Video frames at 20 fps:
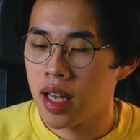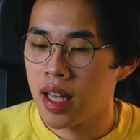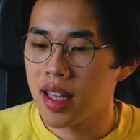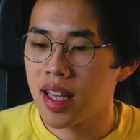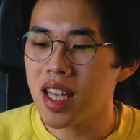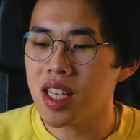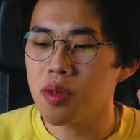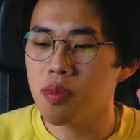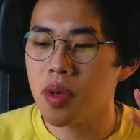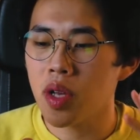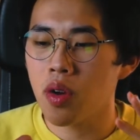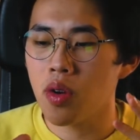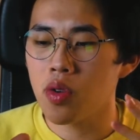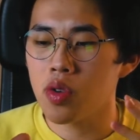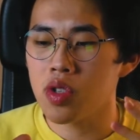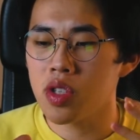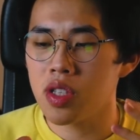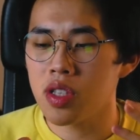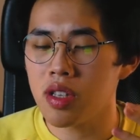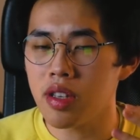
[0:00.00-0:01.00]
That's
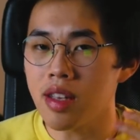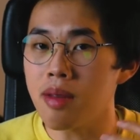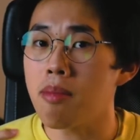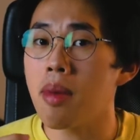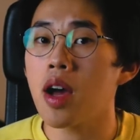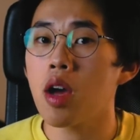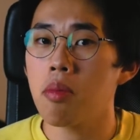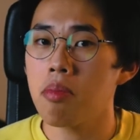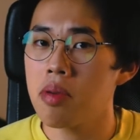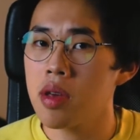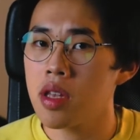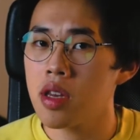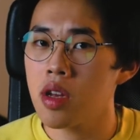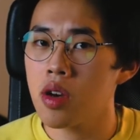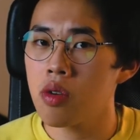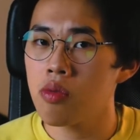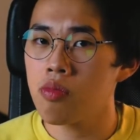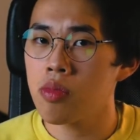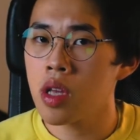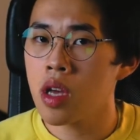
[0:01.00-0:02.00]
because, in my
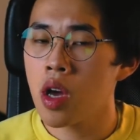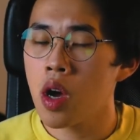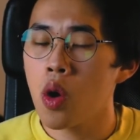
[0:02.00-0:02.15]
opinion,